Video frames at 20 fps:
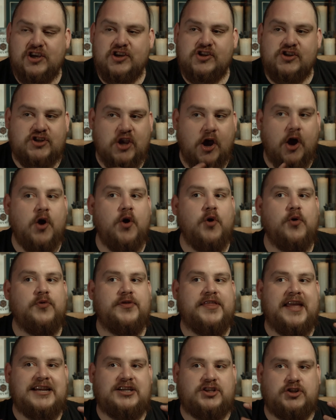So
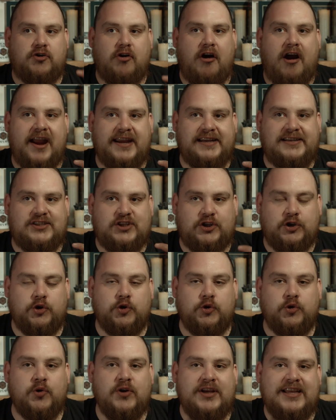they try
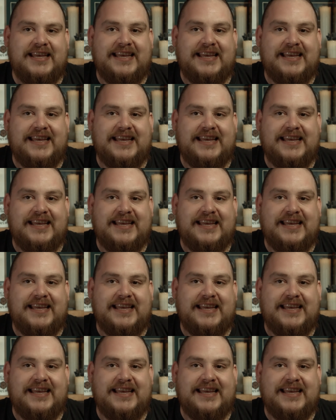to